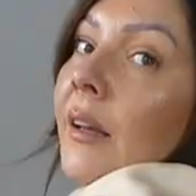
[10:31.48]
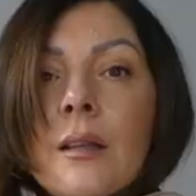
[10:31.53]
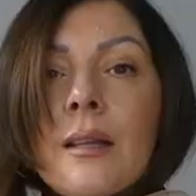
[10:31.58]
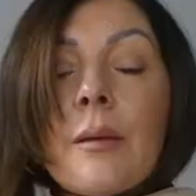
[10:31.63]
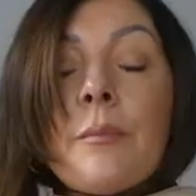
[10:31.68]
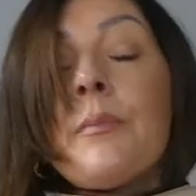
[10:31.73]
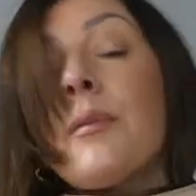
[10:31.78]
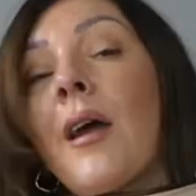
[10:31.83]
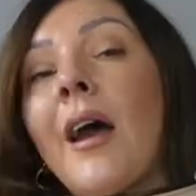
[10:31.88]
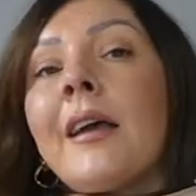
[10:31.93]
But
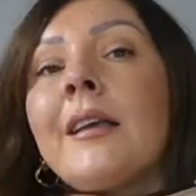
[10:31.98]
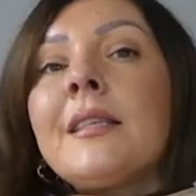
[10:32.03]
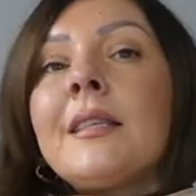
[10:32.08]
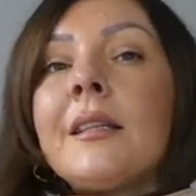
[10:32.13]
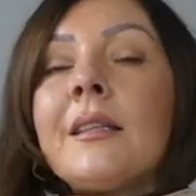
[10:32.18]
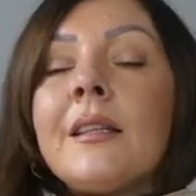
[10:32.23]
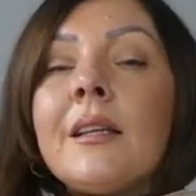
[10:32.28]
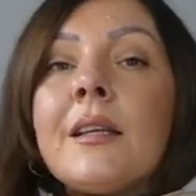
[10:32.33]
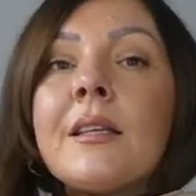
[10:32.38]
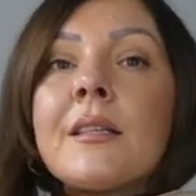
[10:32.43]
the price,
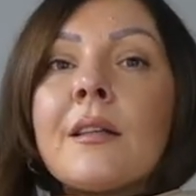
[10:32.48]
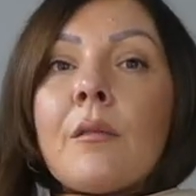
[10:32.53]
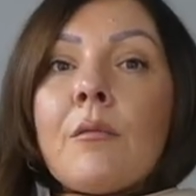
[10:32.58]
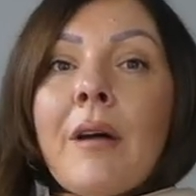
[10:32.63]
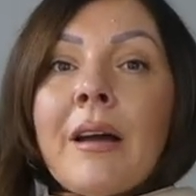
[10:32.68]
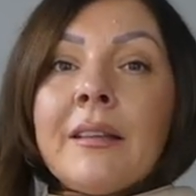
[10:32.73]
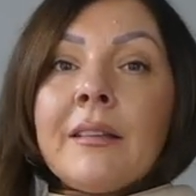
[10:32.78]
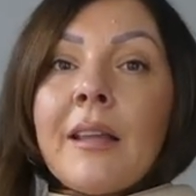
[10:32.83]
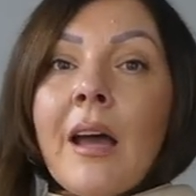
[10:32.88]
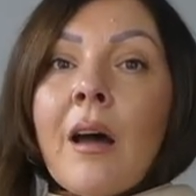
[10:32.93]
it is
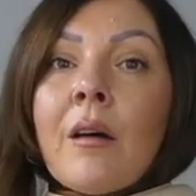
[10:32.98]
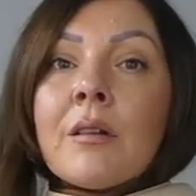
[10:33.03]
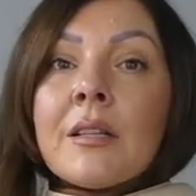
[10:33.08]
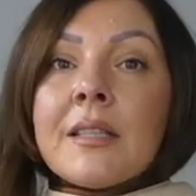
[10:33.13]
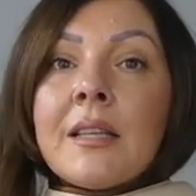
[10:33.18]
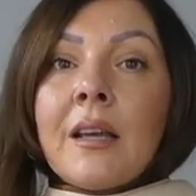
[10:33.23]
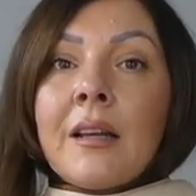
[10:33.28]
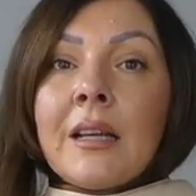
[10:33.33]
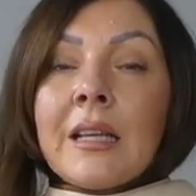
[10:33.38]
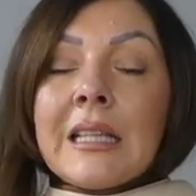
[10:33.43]

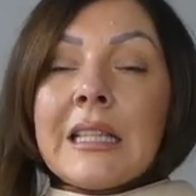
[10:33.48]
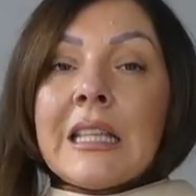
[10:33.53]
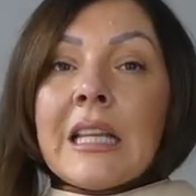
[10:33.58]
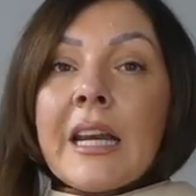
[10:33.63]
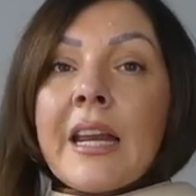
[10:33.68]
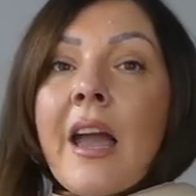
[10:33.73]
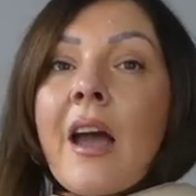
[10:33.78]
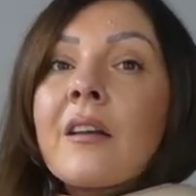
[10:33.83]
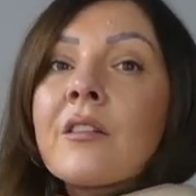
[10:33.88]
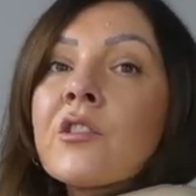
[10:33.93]

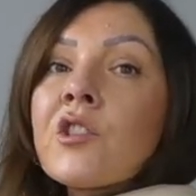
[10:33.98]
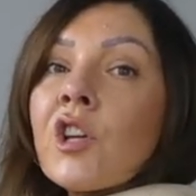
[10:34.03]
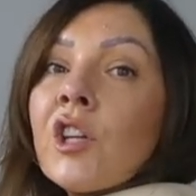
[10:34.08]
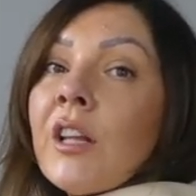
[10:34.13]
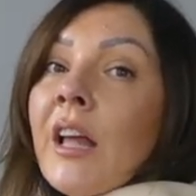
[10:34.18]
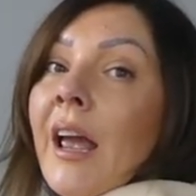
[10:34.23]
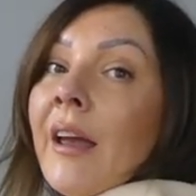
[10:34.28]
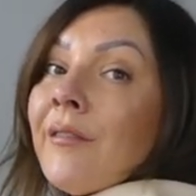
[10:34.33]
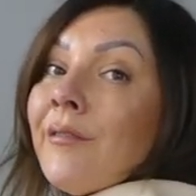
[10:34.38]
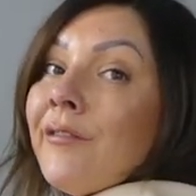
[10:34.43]

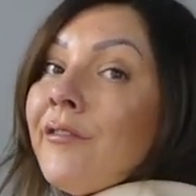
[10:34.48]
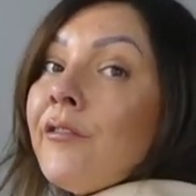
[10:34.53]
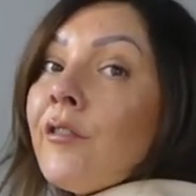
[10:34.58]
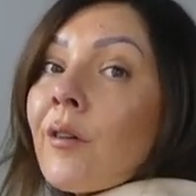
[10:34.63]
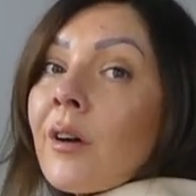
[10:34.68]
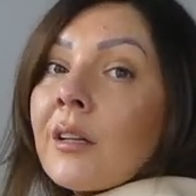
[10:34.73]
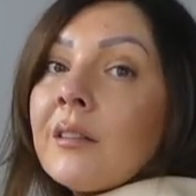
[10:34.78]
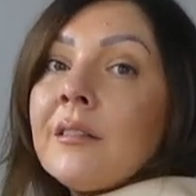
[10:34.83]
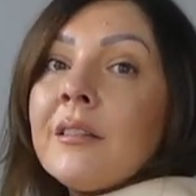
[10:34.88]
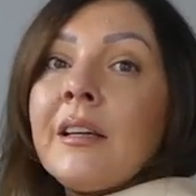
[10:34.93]

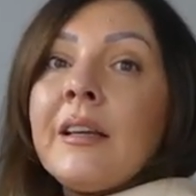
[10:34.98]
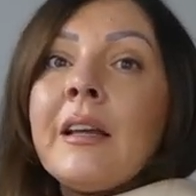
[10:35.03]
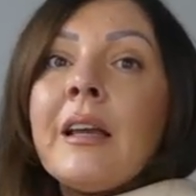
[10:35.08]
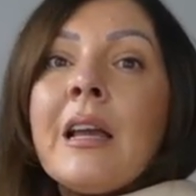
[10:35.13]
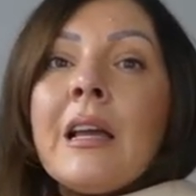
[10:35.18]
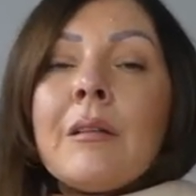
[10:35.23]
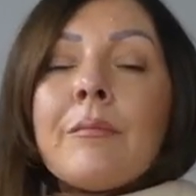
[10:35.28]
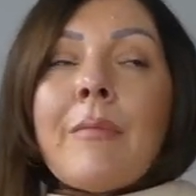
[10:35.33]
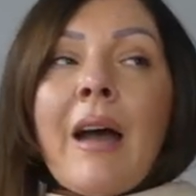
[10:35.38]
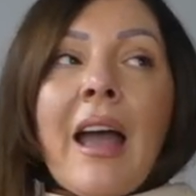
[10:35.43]
1,340,
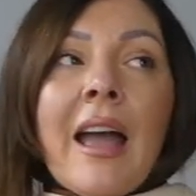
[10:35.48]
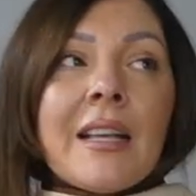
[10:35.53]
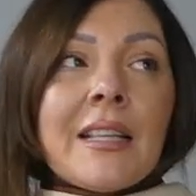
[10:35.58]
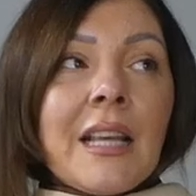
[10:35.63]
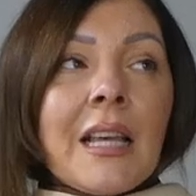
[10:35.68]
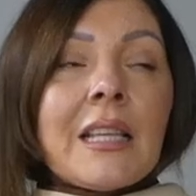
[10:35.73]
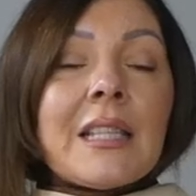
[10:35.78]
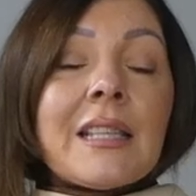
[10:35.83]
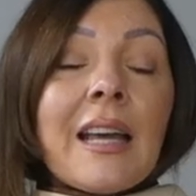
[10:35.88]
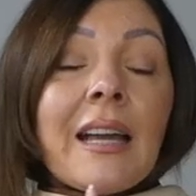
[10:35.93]
but as
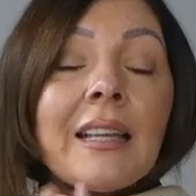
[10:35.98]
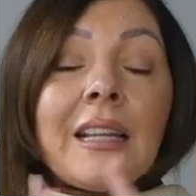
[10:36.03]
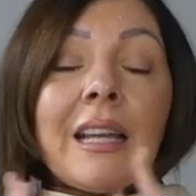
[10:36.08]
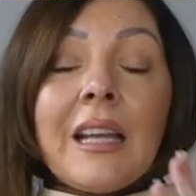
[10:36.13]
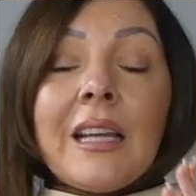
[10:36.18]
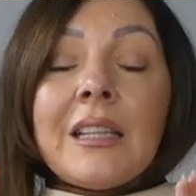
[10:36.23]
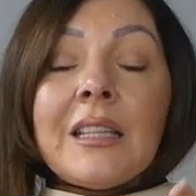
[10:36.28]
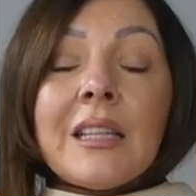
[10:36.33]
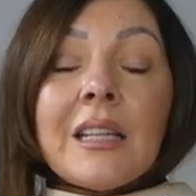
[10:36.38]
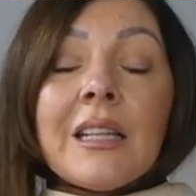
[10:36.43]
I said,
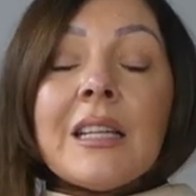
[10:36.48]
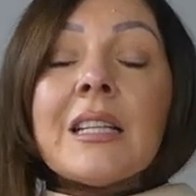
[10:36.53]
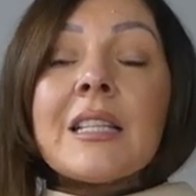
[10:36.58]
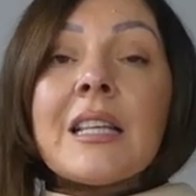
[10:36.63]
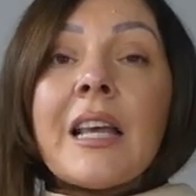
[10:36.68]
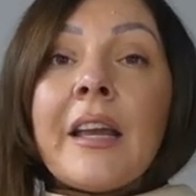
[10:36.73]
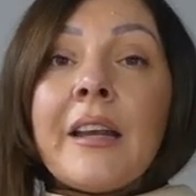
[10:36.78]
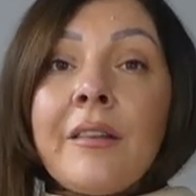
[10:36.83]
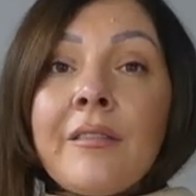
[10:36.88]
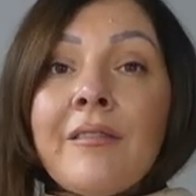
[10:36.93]
it is
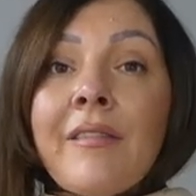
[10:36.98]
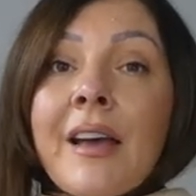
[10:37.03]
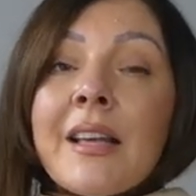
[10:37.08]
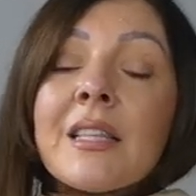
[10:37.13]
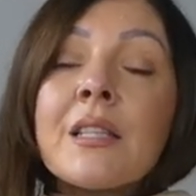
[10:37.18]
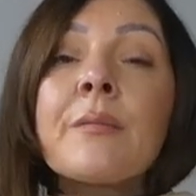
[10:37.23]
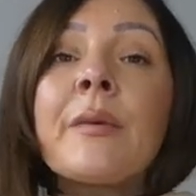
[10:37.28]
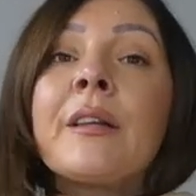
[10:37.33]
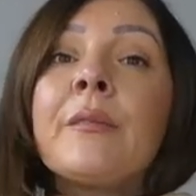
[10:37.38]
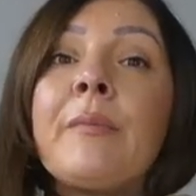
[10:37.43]
an
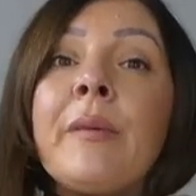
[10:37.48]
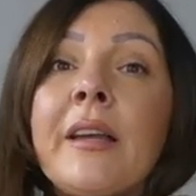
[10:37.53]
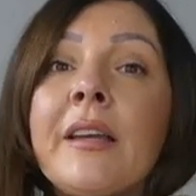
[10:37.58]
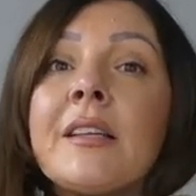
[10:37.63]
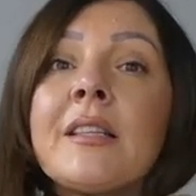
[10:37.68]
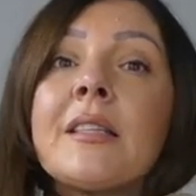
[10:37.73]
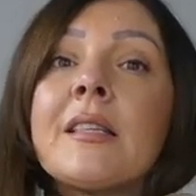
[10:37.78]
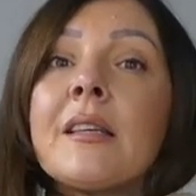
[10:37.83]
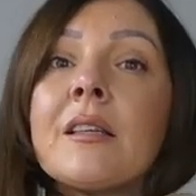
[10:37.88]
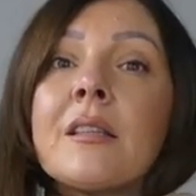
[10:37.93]
investment
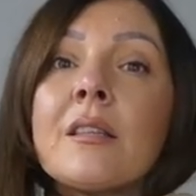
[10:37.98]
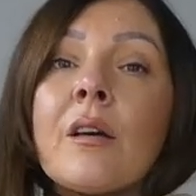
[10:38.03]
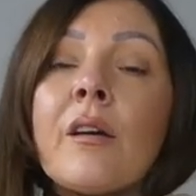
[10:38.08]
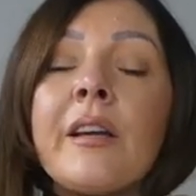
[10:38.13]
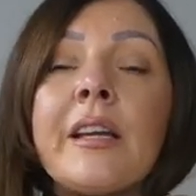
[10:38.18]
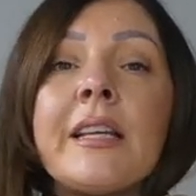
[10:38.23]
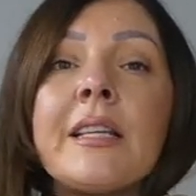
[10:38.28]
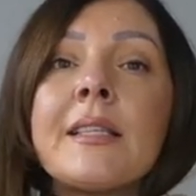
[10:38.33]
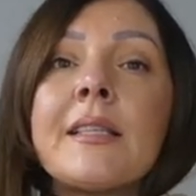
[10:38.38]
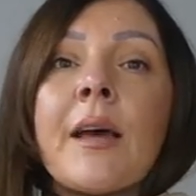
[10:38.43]
piece, so
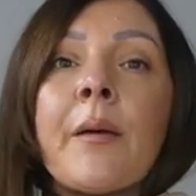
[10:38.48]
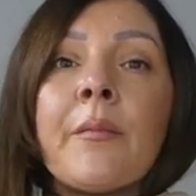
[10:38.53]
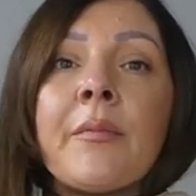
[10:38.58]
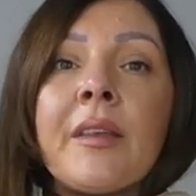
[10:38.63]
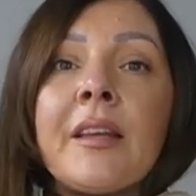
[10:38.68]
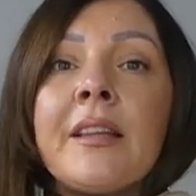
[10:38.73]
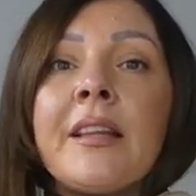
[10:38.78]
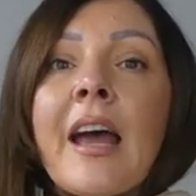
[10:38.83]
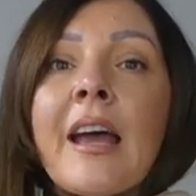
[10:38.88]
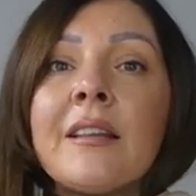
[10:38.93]
it's
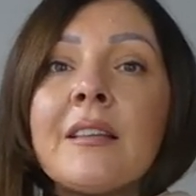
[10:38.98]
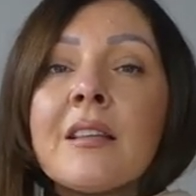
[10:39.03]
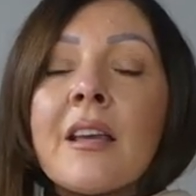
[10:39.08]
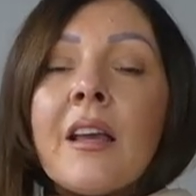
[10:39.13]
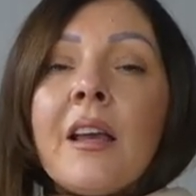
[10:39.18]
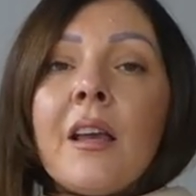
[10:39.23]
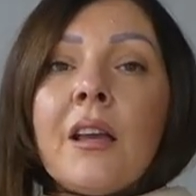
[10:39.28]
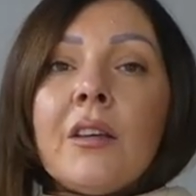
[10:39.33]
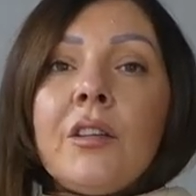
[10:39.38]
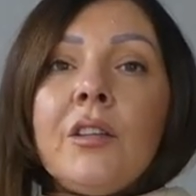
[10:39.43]
something that
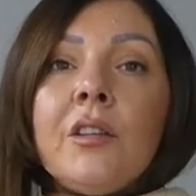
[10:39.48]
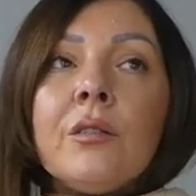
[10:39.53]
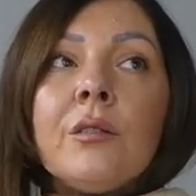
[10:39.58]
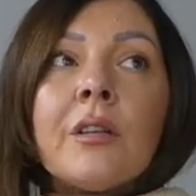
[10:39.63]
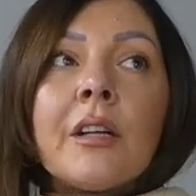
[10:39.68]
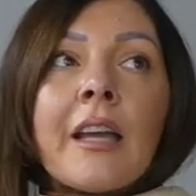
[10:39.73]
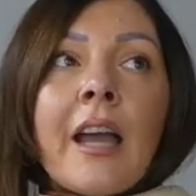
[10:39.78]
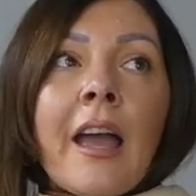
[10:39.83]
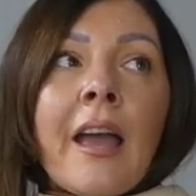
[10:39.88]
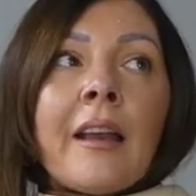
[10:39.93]

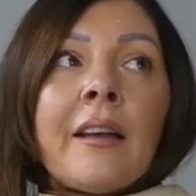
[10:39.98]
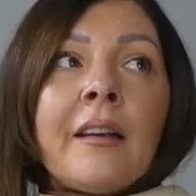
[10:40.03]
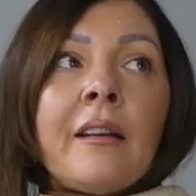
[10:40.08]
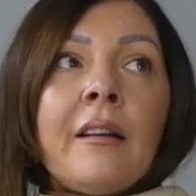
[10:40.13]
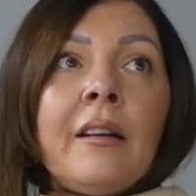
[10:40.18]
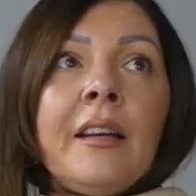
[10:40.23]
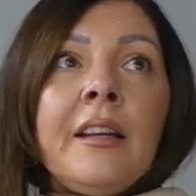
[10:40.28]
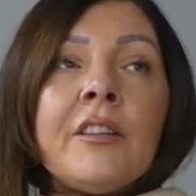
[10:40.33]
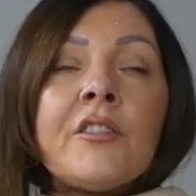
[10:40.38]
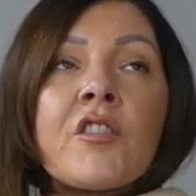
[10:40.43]
you can
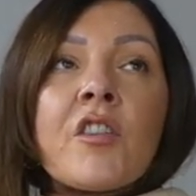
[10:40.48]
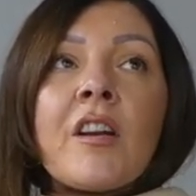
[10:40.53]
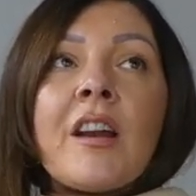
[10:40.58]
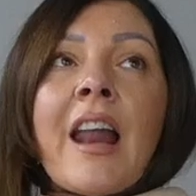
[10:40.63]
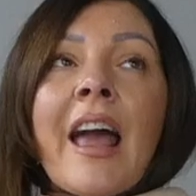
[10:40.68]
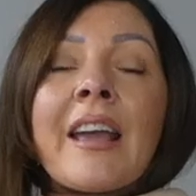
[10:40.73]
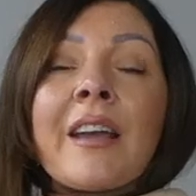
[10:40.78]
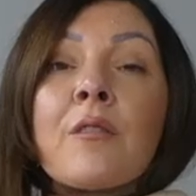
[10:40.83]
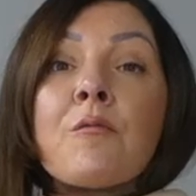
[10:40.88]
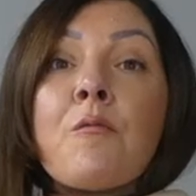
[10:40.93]
literally
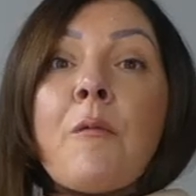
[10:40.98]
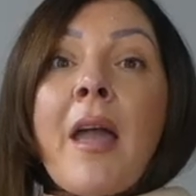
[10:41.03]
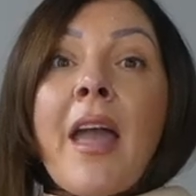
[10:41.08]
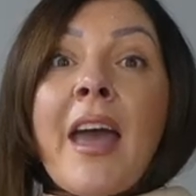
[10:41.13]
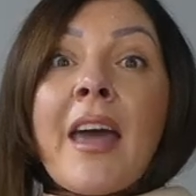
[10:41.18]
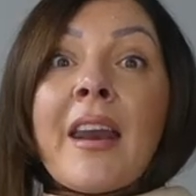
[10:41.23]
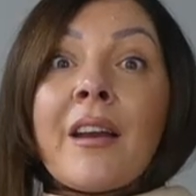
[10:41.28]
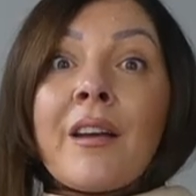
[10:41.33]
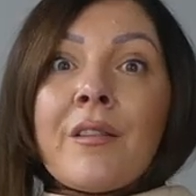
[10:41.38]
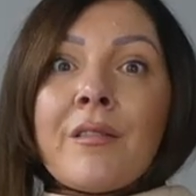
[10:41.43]
like
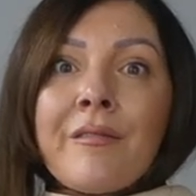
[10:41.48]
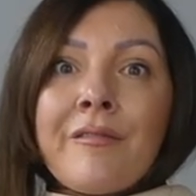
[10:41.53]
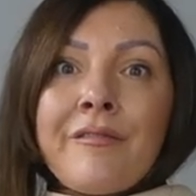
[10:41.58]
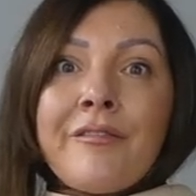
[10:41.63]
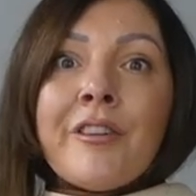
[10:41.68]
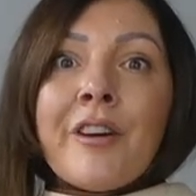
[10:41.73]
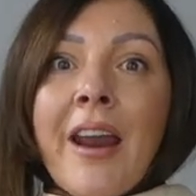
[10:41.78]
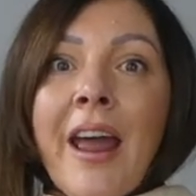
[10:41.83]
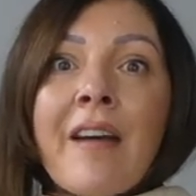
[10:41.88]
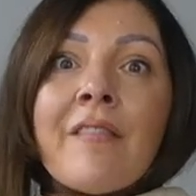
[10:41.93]
wear
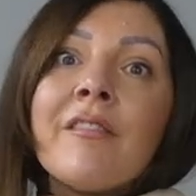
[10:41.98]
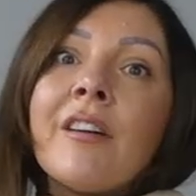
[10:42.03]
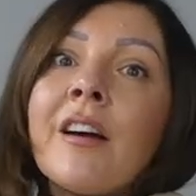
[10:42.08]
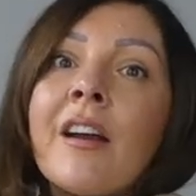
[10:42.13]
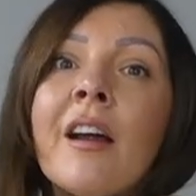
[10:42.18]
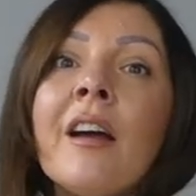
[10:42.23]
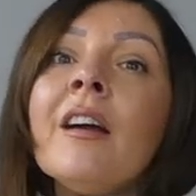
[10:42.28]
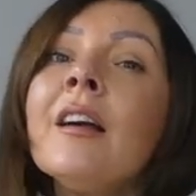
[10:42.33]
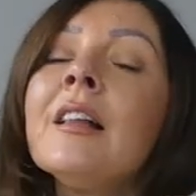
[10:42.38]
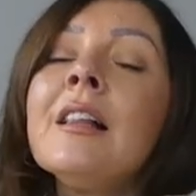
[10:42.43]

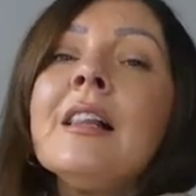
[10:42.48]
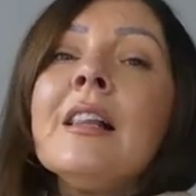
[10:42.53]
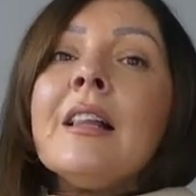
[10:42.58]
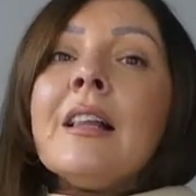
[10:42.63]
forever.